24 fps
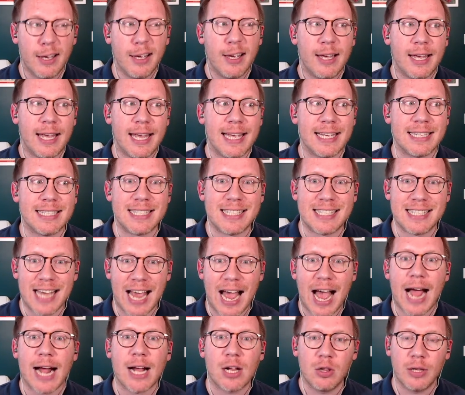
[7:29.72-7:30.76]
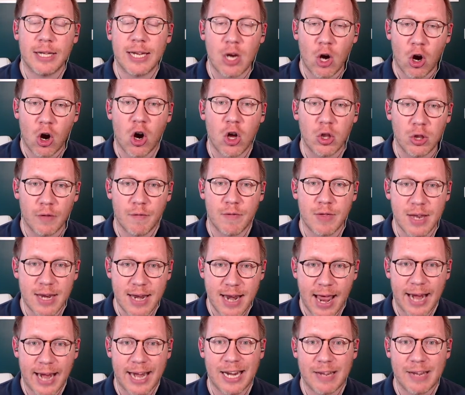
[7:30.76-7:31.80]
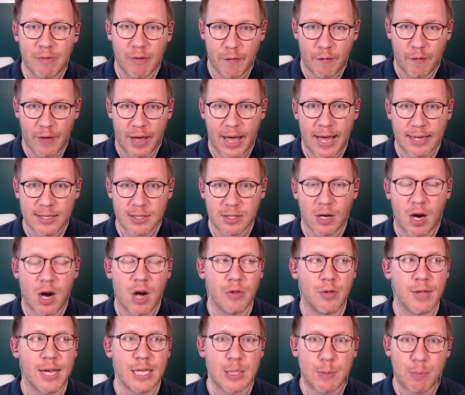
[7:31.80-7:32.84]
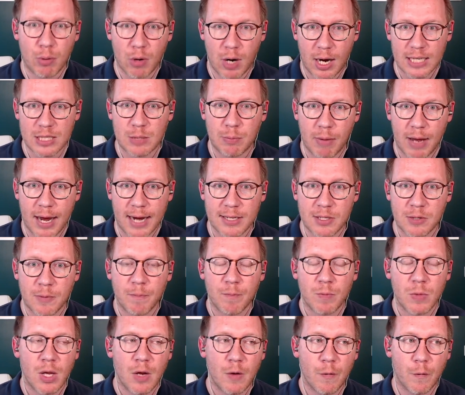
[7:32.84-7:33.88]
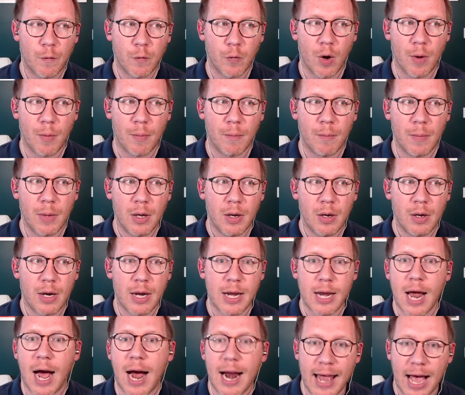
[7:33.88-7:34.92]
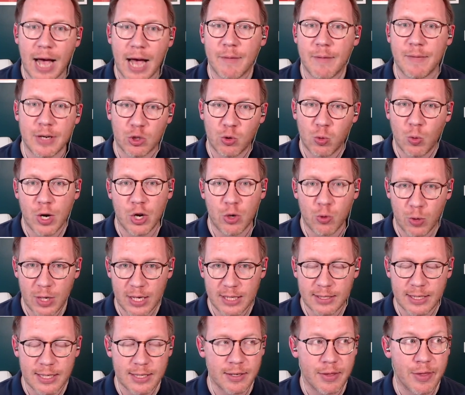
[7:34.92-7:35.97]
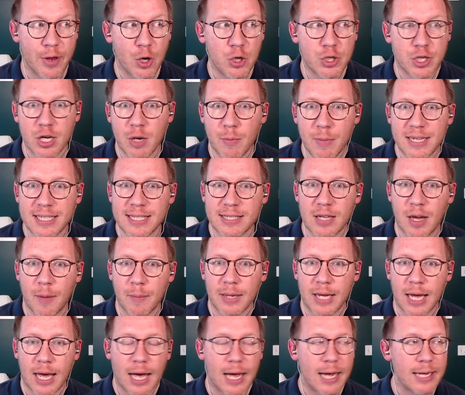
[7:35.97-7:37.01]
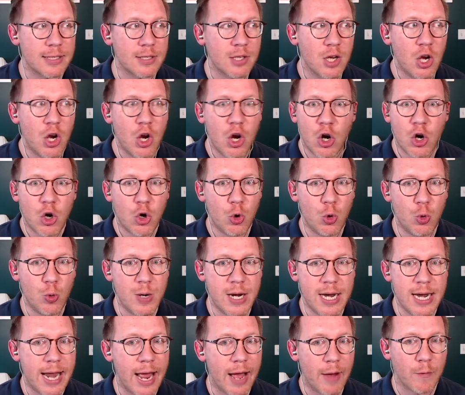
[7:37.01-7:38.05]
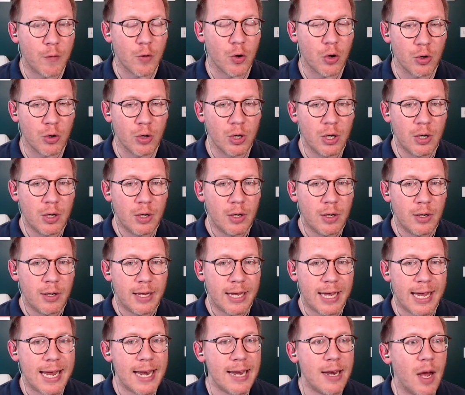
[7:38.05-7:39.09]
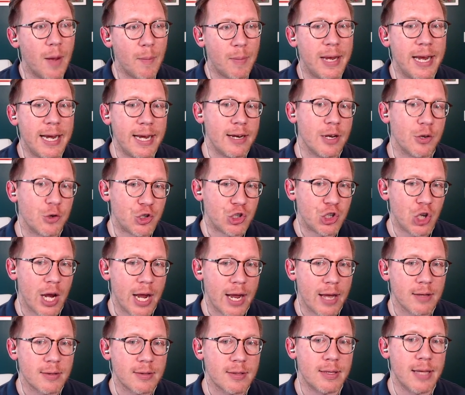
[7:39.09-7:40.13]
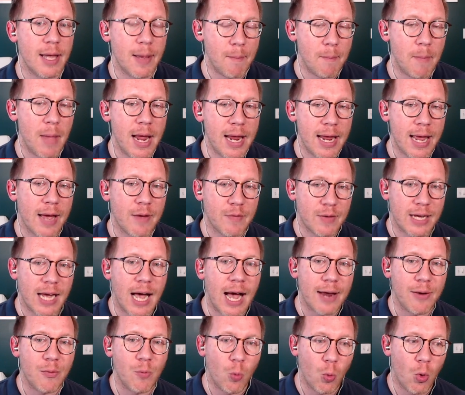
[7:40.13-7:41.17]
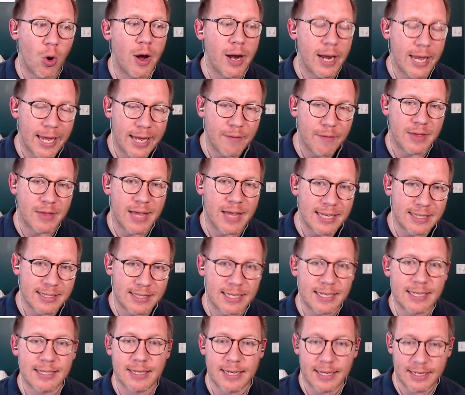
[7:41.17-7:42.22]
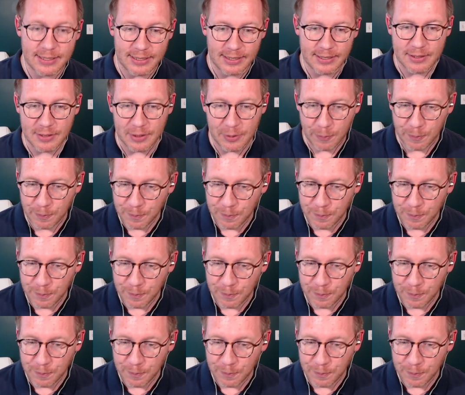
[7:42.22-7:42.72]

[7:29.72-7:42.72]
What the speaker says: exactly all of the negative effects on these prospects from not having a 2020 season. There's going to be some guys who never end up getting a chance that may have gotten one if that season existed.